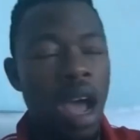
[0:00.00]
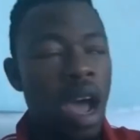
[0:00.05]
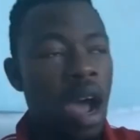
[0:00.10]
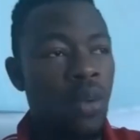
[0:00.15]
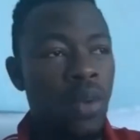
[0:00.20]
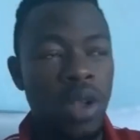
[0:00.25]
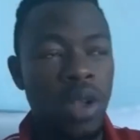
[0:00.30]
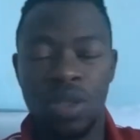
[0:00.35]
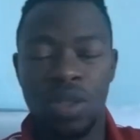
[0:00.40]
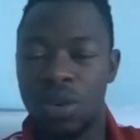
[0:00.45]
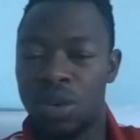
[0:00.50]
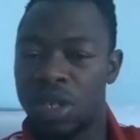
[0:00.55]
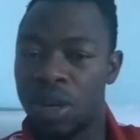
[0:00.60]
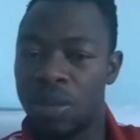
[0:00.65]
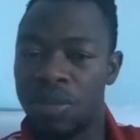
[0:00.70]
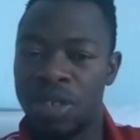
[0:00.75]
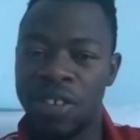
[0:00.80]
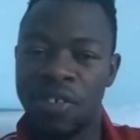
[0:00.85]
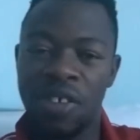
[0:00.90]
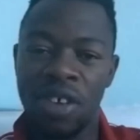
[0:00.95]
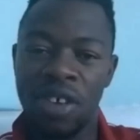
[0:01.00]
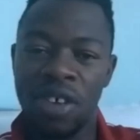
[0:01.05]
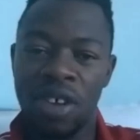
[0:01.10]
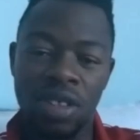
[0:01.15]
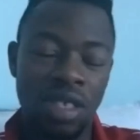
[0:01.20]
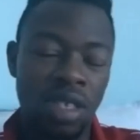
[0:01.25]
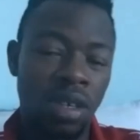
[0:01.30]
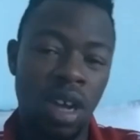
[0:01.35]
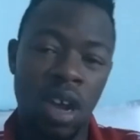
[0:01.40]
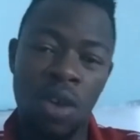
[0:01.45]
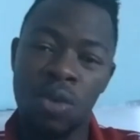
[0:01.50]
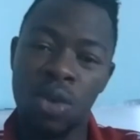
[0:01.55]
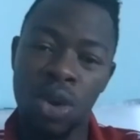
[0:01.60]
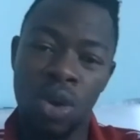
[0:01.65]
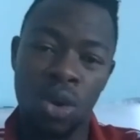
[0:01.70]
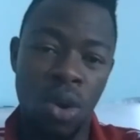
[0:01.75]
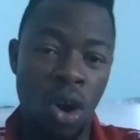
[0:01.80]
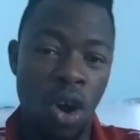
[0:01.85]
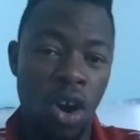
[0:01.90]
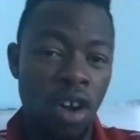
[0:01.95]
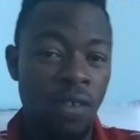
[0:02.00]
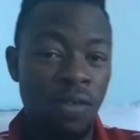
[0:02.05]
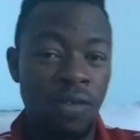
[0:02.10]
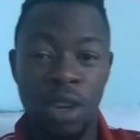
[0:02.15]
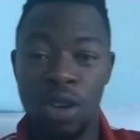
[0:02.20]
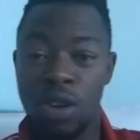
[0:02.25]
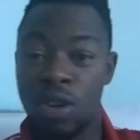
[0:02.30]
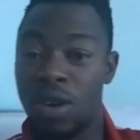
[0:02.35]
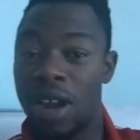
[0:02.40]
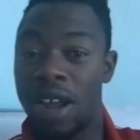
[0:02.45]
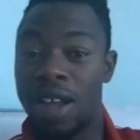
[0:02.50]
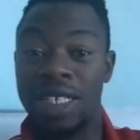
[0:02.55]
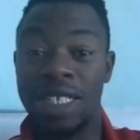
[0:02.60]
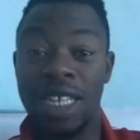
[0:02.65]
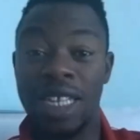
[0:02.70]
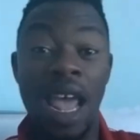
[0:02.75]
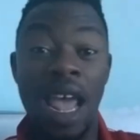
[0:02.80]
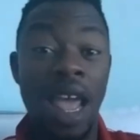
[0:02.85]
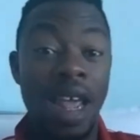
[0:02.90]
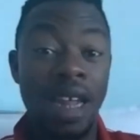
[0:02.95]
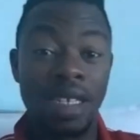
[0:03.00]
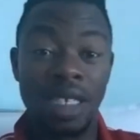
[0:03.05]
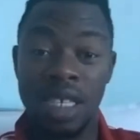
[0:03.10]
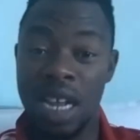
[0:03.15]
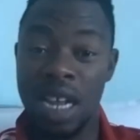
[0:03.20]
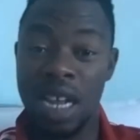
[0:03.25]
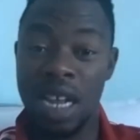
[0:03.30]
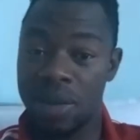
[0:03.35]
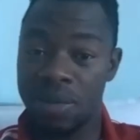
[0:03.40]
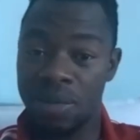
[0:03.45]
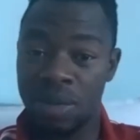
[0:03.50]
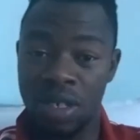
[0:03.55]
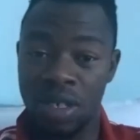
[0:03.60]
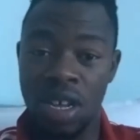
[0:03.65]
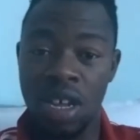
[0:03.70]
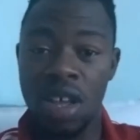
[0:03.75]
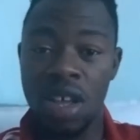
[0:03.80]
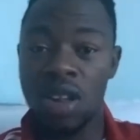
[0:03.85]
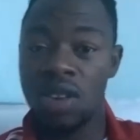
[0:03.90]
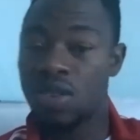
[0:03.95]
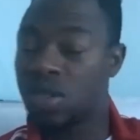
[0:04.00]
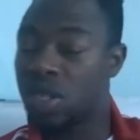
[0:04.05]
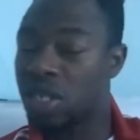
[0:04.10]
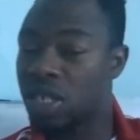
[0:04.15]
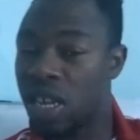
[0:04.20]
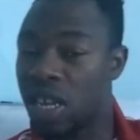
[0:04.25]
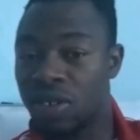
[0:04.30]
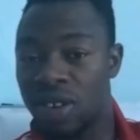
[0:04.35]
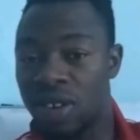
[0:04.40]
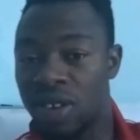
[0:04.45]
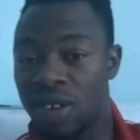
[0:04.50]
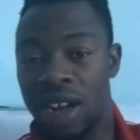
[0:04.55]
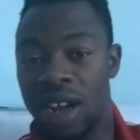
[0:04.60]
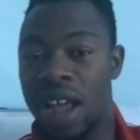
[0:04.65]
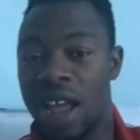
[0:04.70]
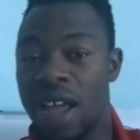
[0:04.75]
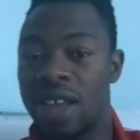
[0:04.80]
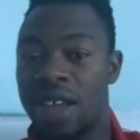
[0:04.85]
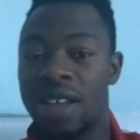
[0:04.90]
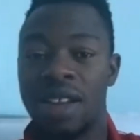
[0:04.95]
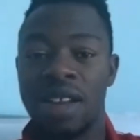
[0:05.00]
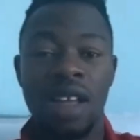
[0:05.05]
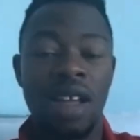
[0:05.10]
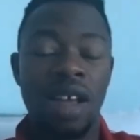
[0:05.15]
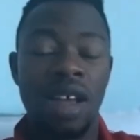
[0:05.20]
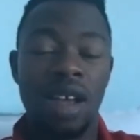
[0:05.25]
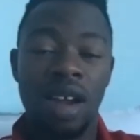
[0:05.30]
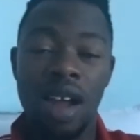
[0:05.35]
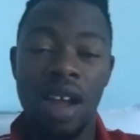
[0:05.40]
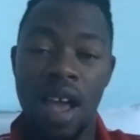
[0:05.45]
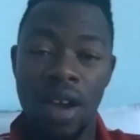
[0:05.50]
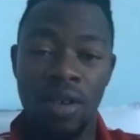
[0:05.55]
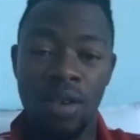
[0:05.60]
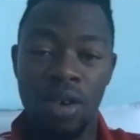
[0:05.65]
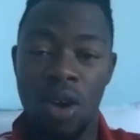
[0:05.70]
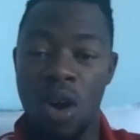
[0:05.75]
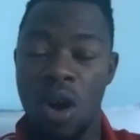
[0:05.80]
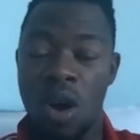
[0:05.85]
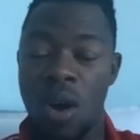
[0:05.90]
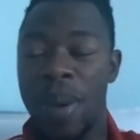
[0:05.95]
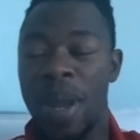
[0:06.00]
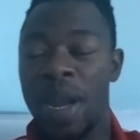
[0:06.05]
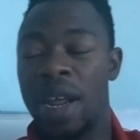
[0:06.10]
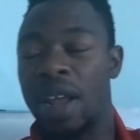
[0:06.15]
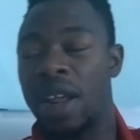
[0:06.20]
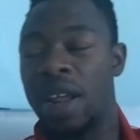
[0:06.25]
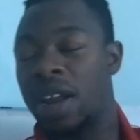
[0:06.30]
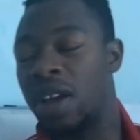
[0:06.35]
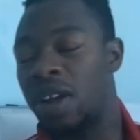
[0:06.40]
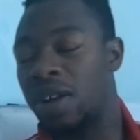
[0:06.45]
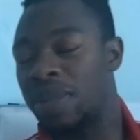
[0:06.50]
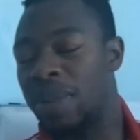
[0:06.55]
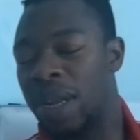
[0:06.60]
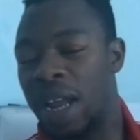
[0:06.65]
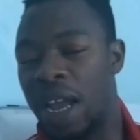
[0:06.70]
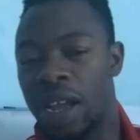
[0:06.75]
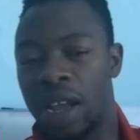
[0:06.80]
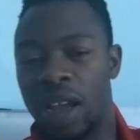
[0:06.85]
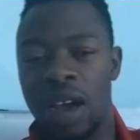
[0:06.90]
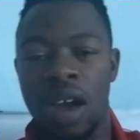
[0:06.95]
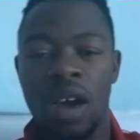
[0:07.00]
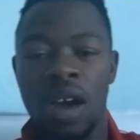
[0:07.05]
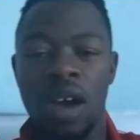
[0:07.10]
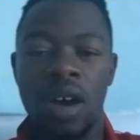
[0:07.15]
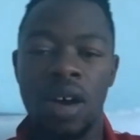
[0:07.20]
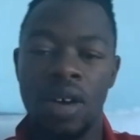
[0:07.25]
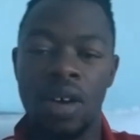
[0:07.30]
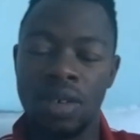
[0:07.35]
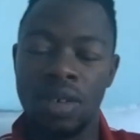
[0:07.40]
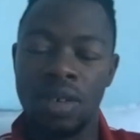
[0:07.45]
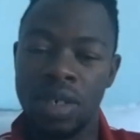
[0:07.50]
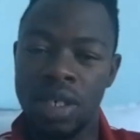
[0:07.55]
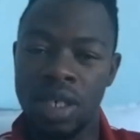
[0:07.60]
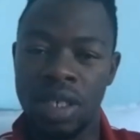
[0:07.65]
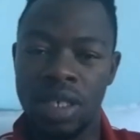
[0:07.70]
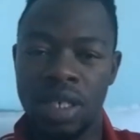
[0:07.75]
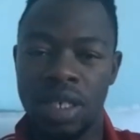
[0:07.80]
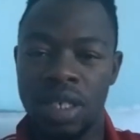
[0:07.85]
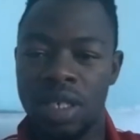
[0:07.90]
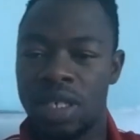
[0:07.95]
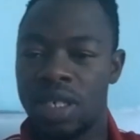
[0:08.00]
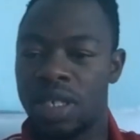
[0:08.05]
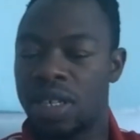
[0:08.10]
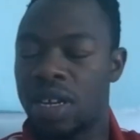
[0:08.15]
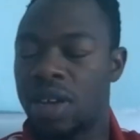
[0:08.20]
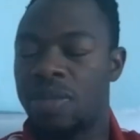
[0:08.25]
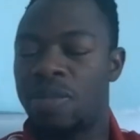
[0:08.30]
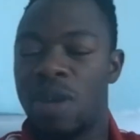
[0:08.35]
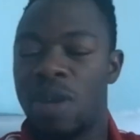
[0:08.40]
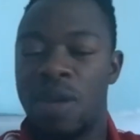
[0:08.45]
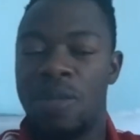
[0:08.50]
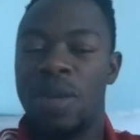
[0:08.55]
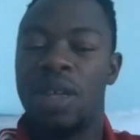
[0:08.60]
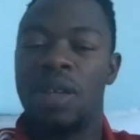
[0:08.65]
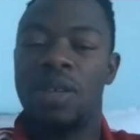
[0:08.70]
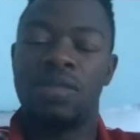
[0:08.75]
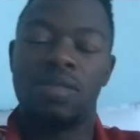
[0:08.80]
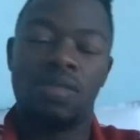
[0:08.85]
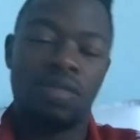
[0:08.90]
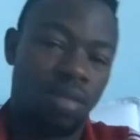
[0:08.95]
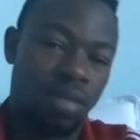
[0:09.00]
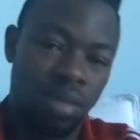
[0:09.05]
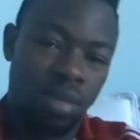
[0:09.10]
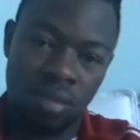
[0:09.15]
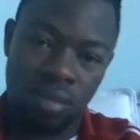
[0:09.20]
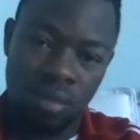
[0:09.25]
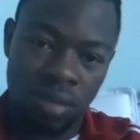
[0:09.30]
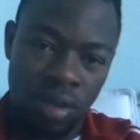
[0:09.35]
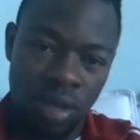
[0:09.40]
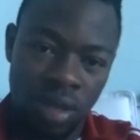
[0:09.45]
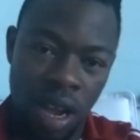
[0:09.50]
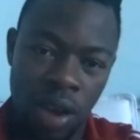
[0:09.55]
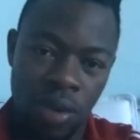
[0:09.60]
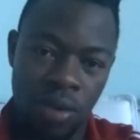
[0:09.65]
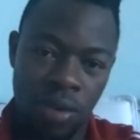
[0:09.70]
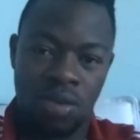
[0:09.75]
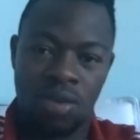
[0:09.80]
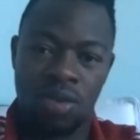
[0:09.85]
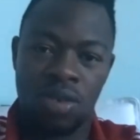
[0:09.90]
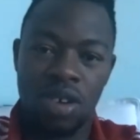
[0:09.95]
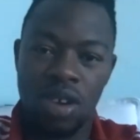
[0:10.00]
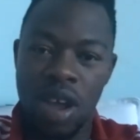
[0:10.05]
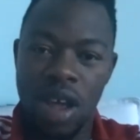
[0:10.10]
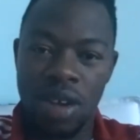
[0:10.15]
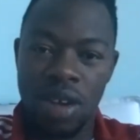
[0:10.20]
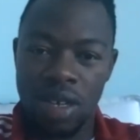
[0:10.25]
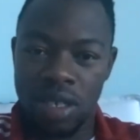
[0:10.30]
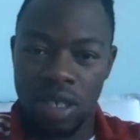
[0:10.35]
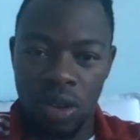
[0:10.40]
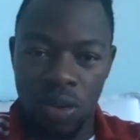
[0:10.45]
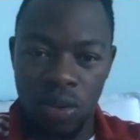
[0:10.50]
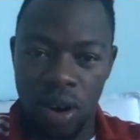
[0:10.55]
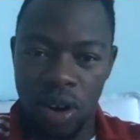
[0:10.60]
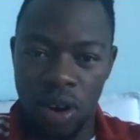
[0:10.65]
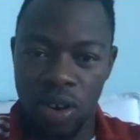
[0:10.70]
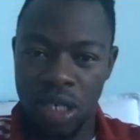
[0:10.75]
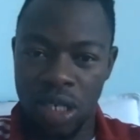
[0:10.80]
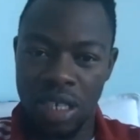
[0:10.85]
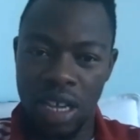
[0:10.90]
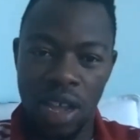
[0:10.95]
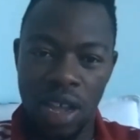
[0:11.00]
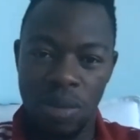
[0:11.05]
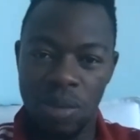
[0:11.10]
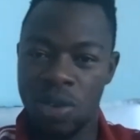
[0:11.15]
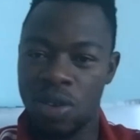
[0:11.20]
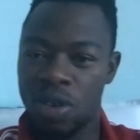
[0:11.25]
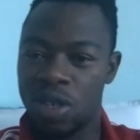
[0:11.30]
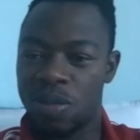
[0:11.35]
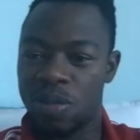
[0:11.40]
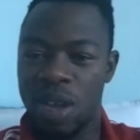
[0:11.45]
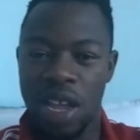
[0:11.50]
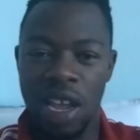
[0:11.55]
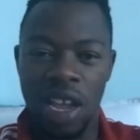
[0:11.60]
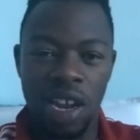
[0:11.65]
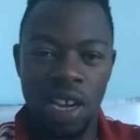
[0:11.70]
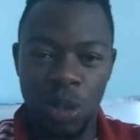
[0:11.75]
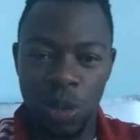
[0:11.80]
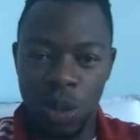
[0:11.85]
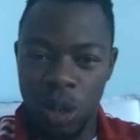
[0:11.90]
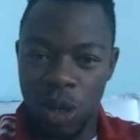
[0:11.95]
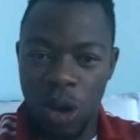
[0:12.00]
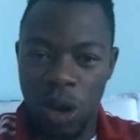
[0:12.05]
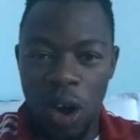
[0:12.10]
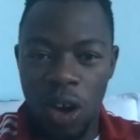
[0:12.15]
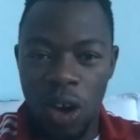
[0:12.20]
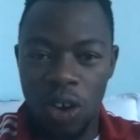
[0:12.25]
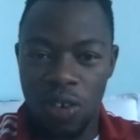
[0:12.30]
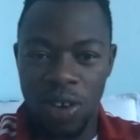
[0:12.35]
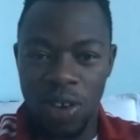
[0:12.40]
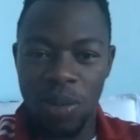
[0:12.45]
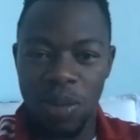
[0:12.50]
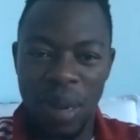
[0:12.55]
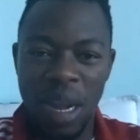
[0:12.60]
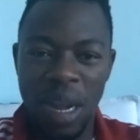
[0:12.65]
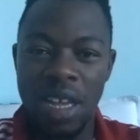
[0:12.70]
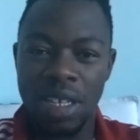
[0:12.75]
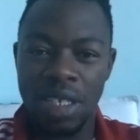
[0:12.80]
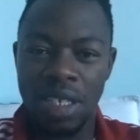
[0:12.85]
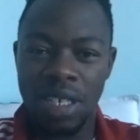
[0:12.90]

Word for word: I went through some difficulty. I record a video like 10 times to send to a client. Client would open it and they would be like, oh, this, this is like maybe they couldn't understand what I was saying because my English was all over the place.